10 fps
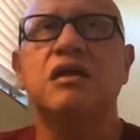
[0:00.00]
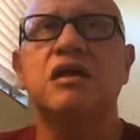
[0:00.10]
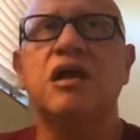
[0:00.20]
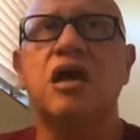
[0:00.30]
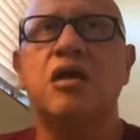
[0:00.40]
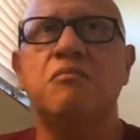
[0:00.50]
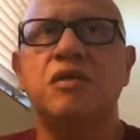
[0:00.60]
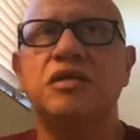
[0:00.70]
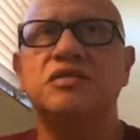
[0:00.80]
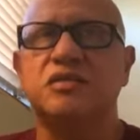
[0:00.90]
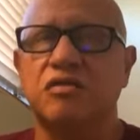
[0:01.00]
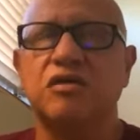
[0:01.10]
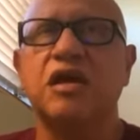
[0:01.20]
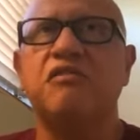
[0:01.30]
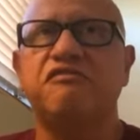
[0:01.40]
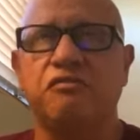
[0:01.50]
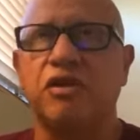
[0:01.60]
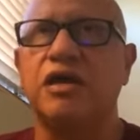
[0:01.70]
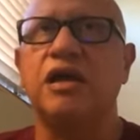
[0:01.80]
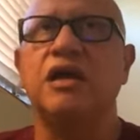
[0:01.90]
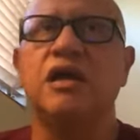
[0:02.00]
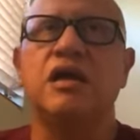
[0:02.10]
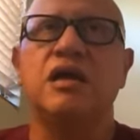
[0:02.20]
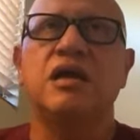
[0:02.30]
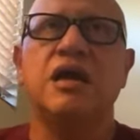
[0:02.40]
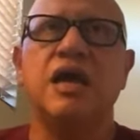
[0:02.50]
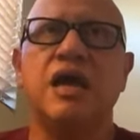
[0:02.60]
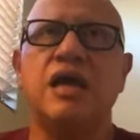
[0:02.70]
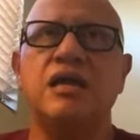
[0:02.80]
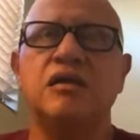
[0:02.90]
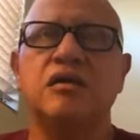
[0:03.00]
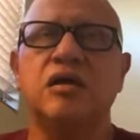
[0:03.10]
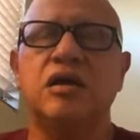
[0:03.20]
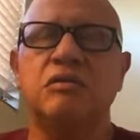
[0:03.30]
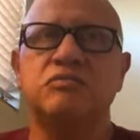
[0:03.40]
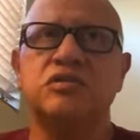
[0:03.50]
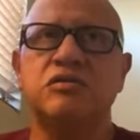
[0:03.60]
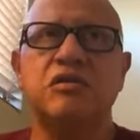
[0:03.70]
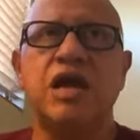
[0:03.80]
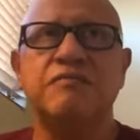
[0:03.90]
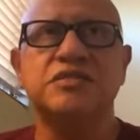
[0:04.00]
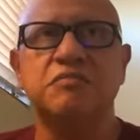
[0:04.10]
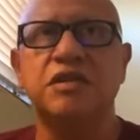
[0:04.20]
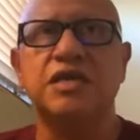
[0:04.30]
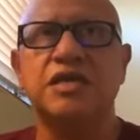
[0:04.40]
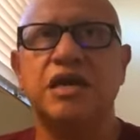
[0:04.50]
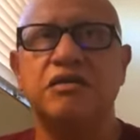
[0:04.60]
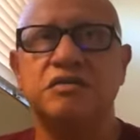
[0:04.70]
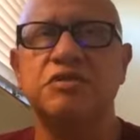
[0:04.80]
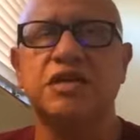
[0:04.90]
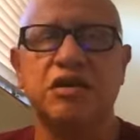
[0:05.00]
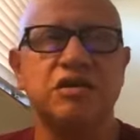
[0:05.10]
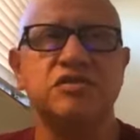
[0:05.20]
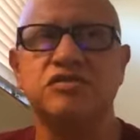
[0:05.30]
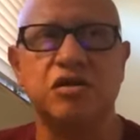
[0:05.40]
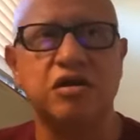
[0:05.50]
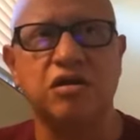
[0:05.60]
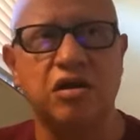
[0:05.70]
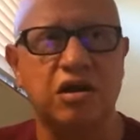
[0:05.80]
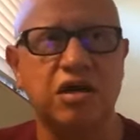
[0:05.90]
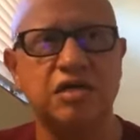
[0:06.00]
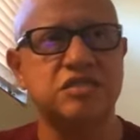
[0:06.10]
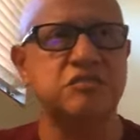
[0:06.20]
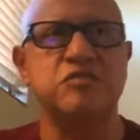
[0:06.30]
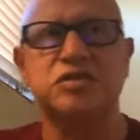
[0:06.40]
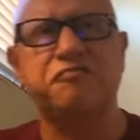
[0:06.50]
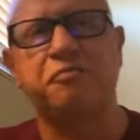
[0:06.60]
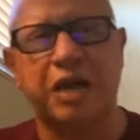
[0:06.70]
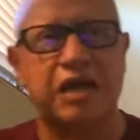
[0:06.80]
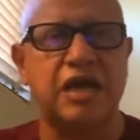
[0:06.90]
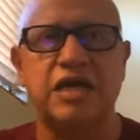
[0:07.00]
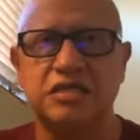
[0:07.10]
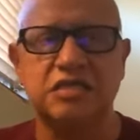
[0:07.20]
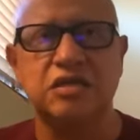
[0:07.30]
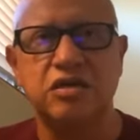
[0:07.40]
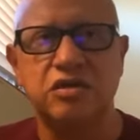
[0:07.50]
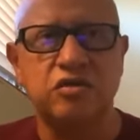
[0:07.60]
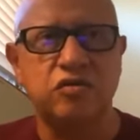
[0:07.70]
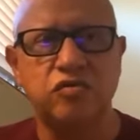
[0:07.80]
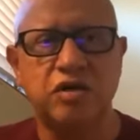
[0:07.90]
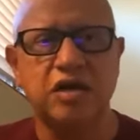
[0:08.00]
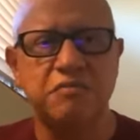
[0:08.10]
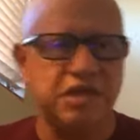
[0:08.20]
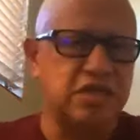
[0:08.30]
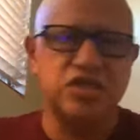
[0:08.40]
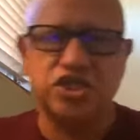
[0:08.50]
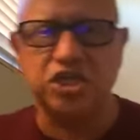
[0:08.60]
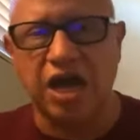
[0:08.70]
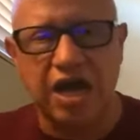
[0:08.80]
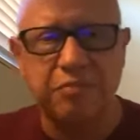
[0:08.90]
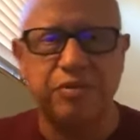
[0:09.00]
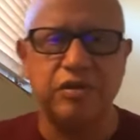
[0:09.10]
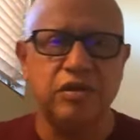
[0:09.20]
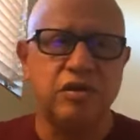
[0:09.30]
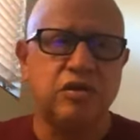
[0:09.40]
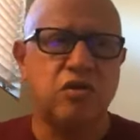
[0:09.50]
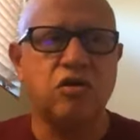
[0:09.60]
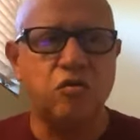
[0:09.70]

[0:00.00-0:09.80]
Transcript: um, in Southern California. And um, so you have some of the some of the characters are, are customers of Perla's, who come into the shop or